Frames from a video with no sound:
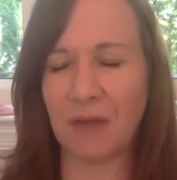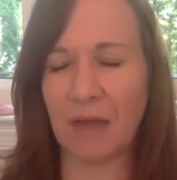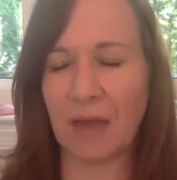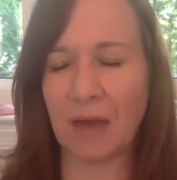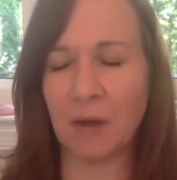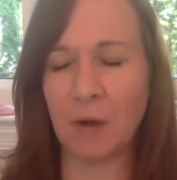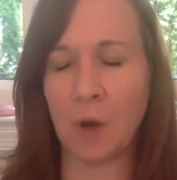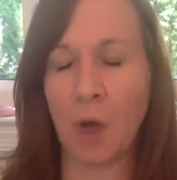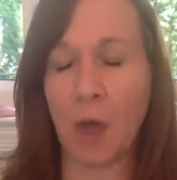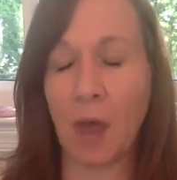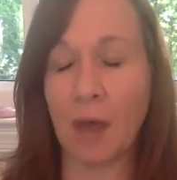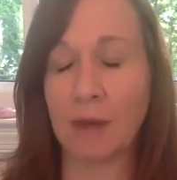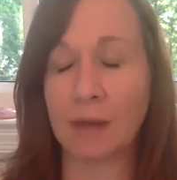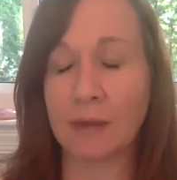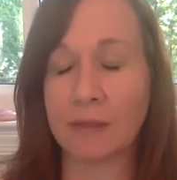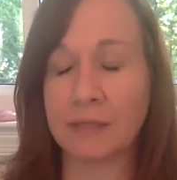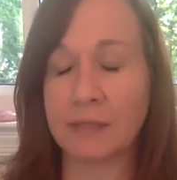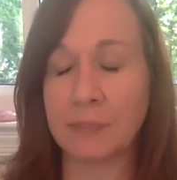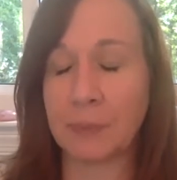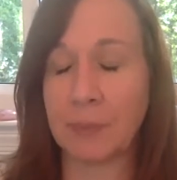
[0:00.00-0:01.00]
don't know how to
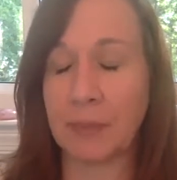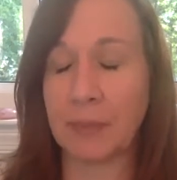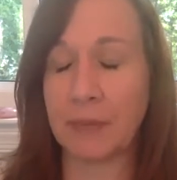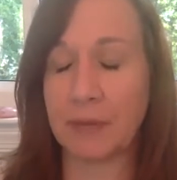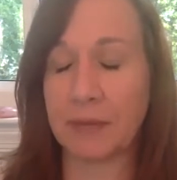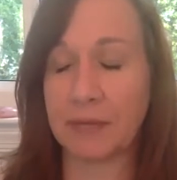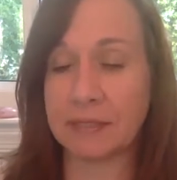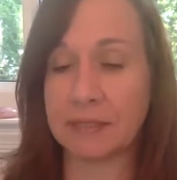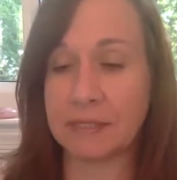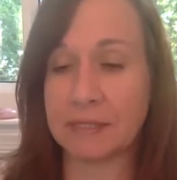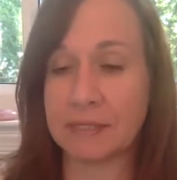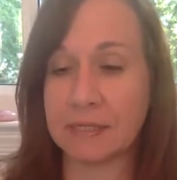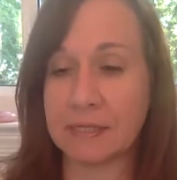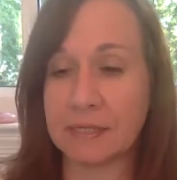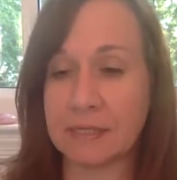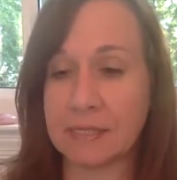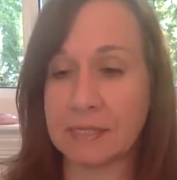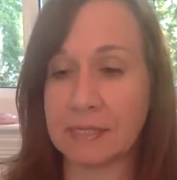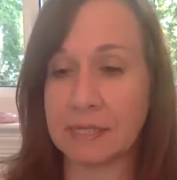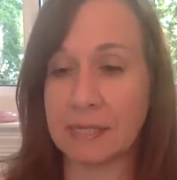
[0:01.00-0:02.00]
explain the
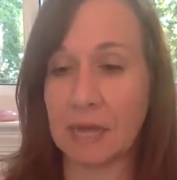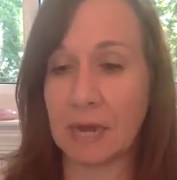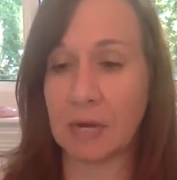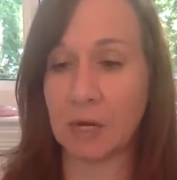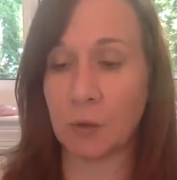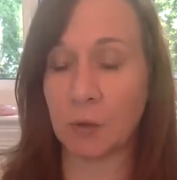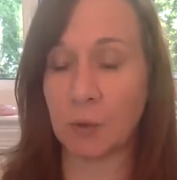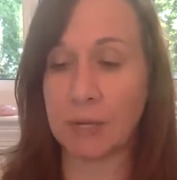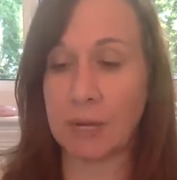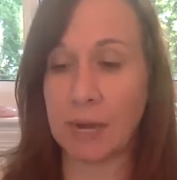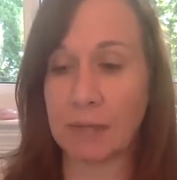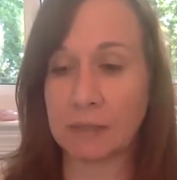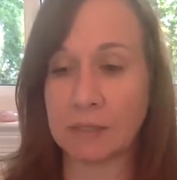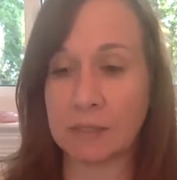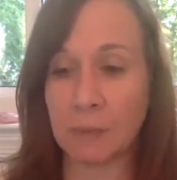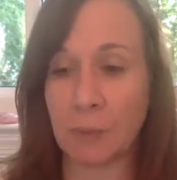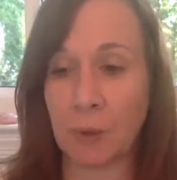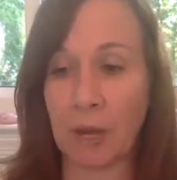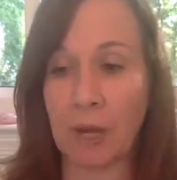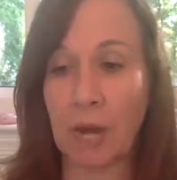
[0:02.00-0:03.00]
consistency that it
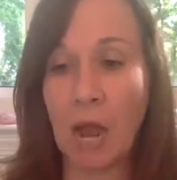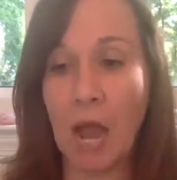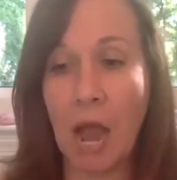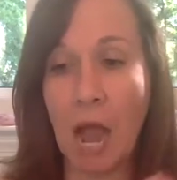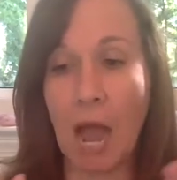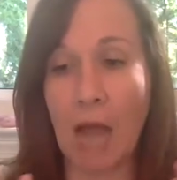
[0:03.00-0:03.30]
creates, but